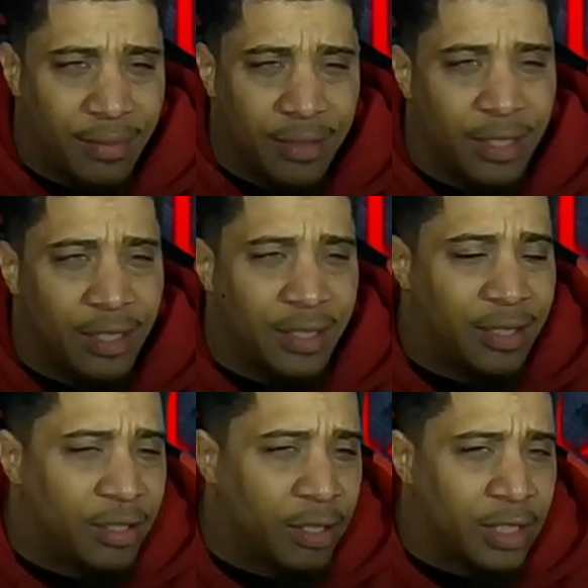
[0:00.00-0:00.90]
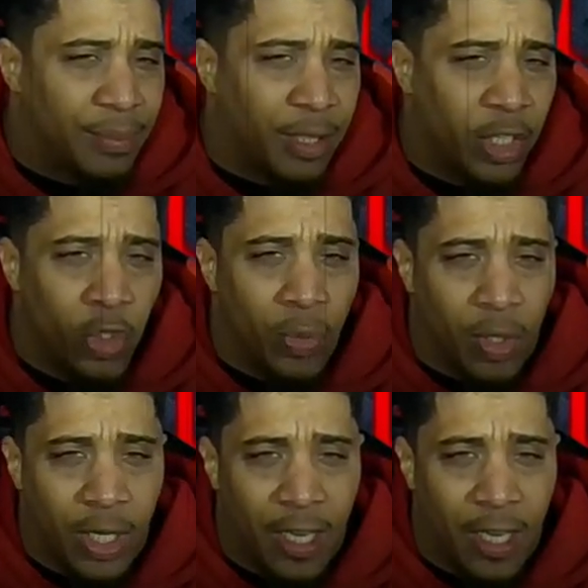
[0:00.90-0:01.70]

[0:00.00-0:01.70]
just took some of the humor